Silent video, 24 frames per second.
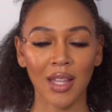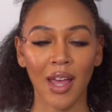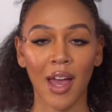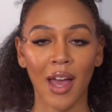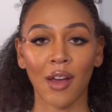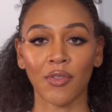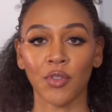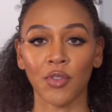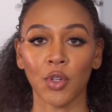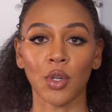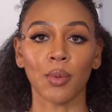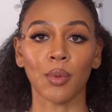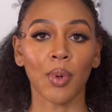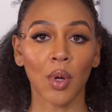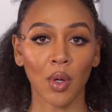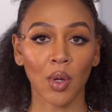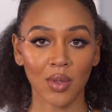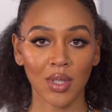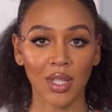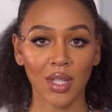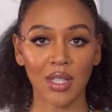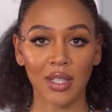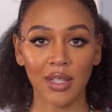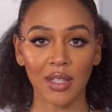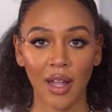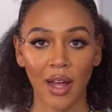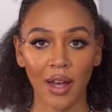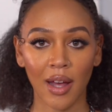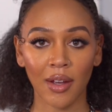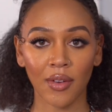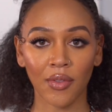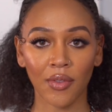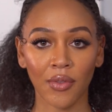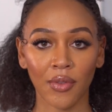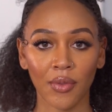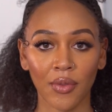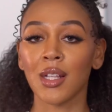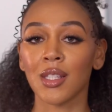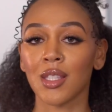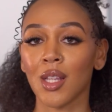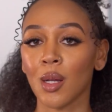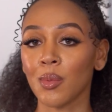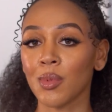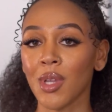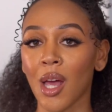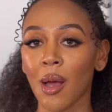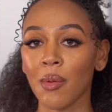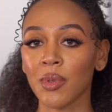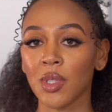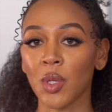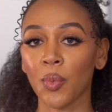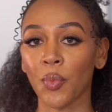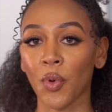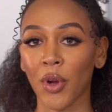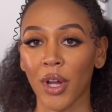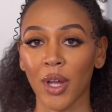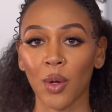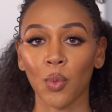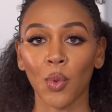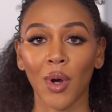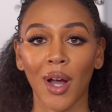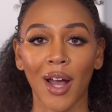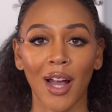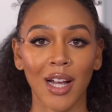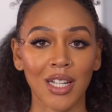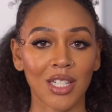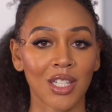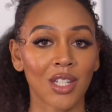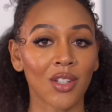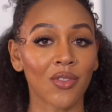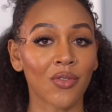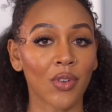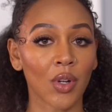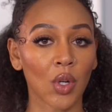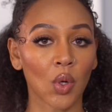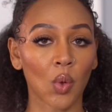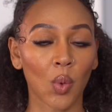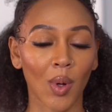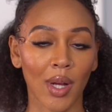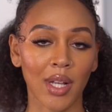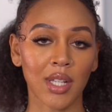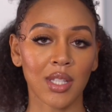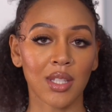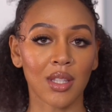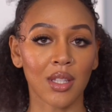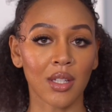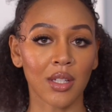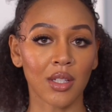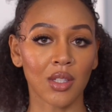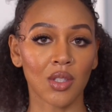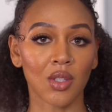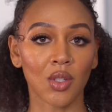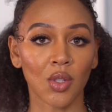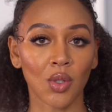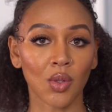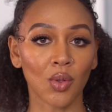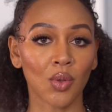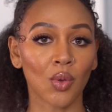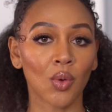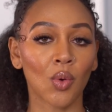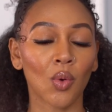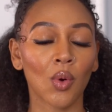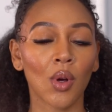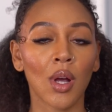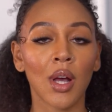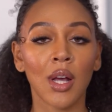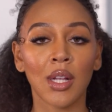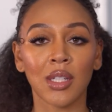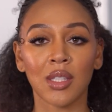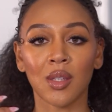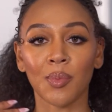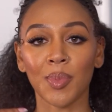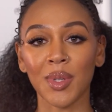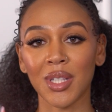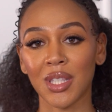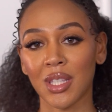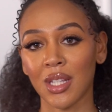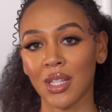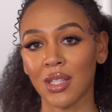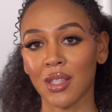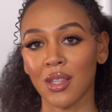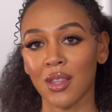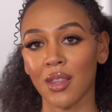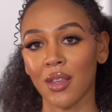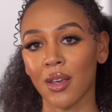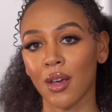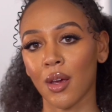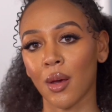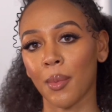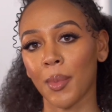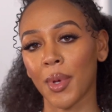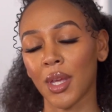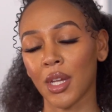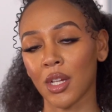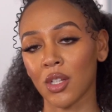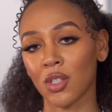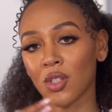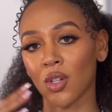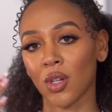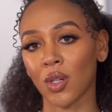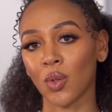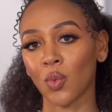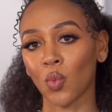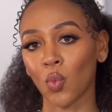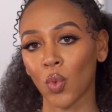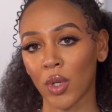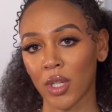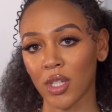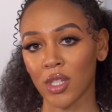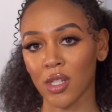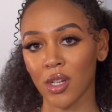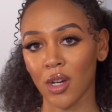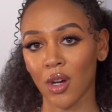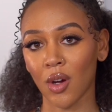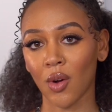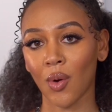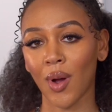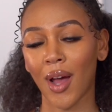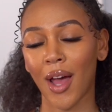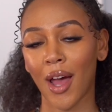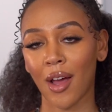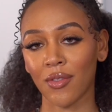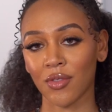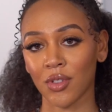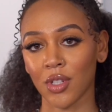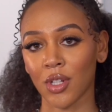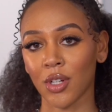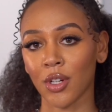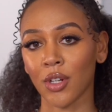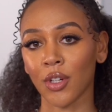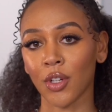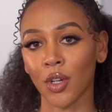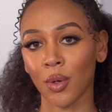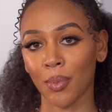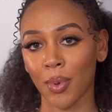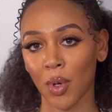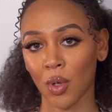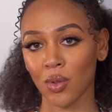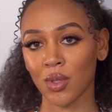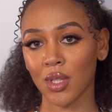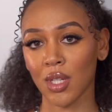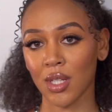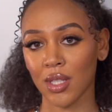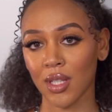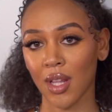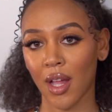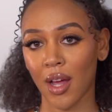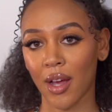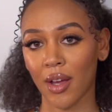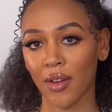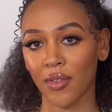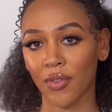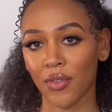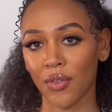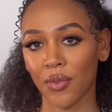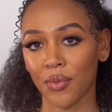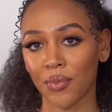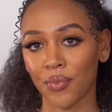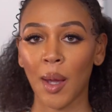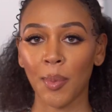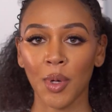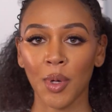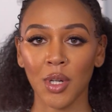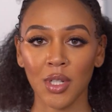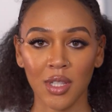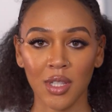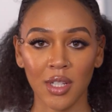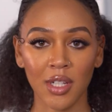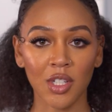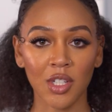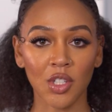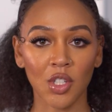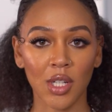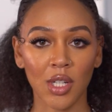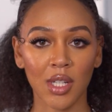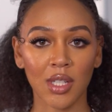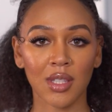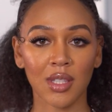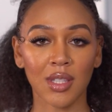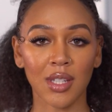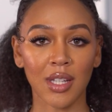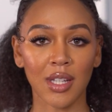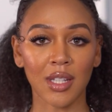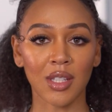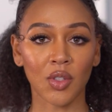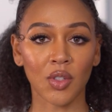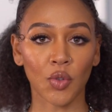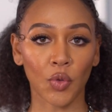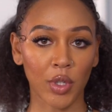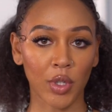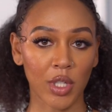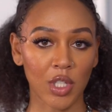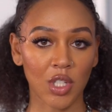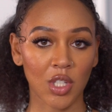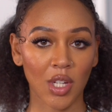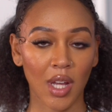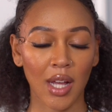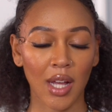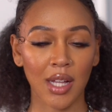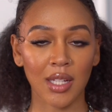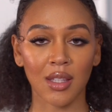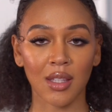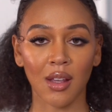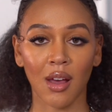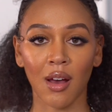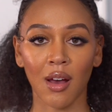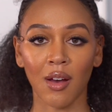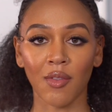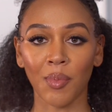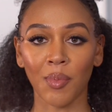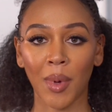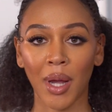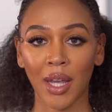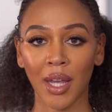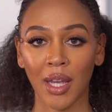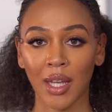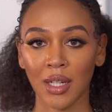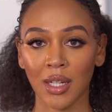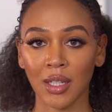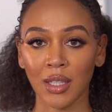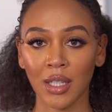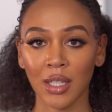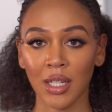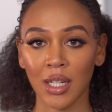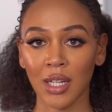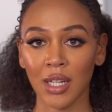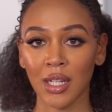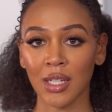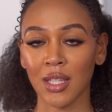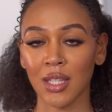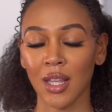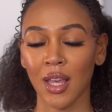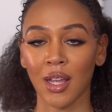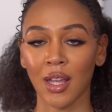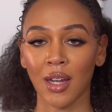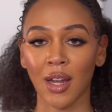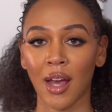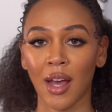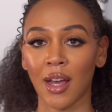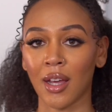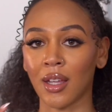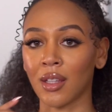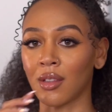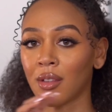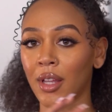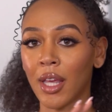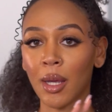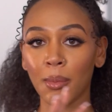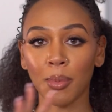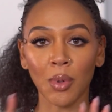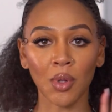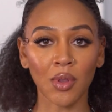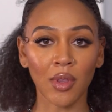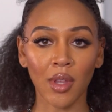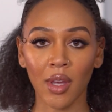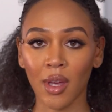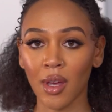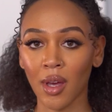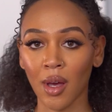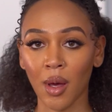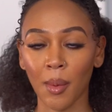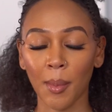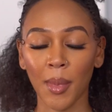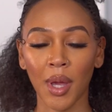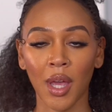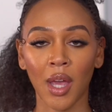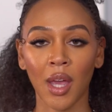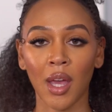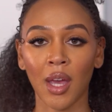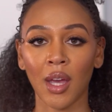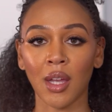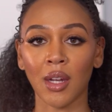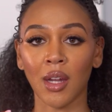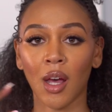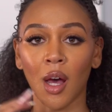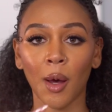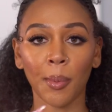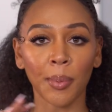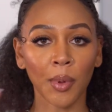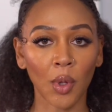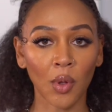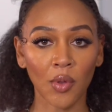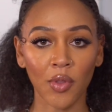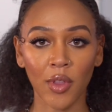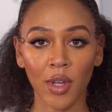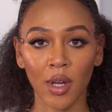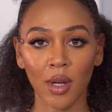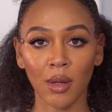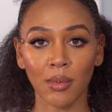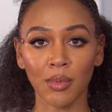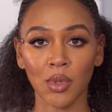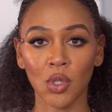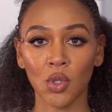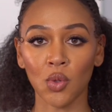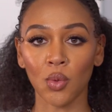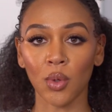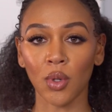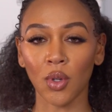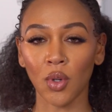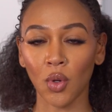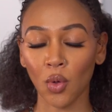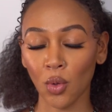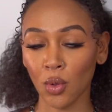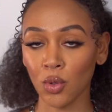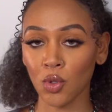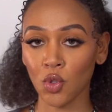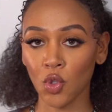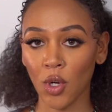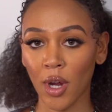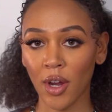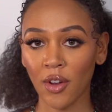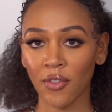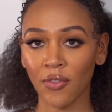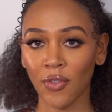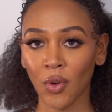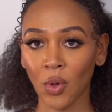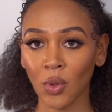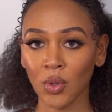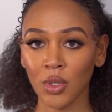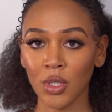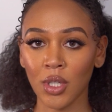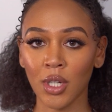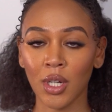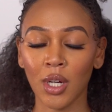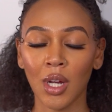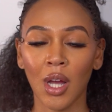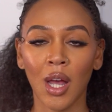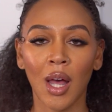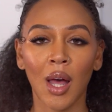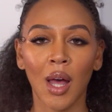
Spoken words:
after your post is live. Sometimes the brand will actually request this too, to be sent to them in a certain window after your post is live. I personally just send screenshots of my analytics and I label them and upload them to a Google Drive folder.